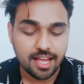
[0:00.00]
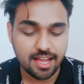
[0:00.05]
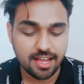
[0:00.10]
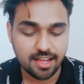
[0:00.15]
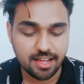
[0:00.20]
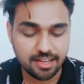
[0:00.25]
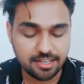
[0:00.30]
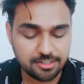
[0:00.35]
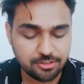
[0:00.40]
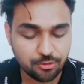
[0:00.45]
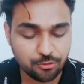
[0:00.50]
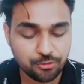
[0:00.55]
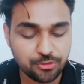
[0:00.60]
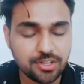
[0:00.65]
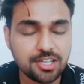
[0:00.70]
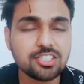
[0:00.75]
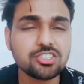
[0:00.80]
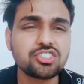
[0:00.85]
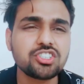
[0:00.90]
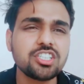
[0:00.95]
and
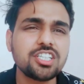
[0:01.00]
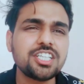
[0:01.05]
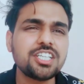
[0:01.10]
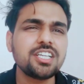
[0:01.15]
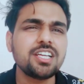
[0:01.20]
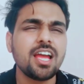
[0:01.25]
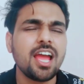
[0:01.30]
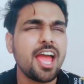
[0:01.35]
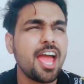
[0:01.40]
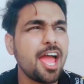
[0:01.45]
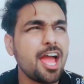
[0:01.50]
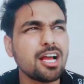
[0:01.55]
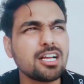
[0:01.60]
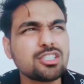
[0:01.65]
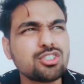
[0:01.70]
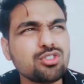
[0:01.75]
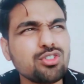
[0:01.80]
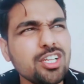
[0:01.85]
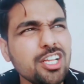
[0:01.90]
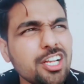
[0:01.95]
where she
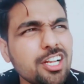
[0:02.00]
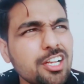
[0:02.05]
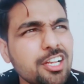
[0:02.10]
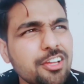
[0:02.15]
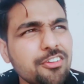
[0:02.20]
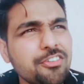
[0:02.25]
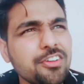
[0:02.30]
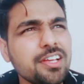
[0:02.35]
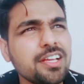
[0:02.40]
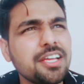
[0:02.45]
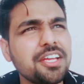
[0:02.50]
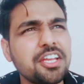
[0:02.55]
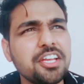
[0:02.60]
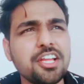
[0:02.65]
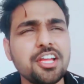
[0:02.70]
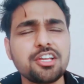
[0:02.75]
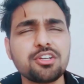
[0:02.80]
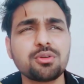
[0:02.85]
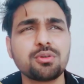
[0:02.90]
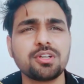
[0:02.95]
actually living
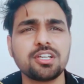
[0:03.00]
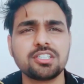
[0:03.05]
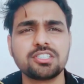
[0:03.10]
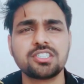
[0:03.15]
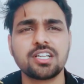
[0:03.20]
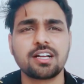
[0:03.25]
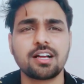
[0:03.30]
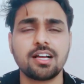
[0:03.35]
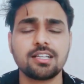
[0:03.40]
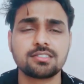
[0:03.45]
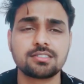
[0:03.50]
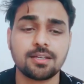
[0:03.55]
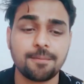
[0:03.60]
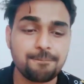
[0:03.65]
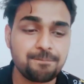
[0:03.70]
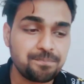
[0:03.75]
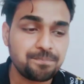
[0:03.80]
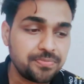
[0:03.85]
in Indonesia, guys.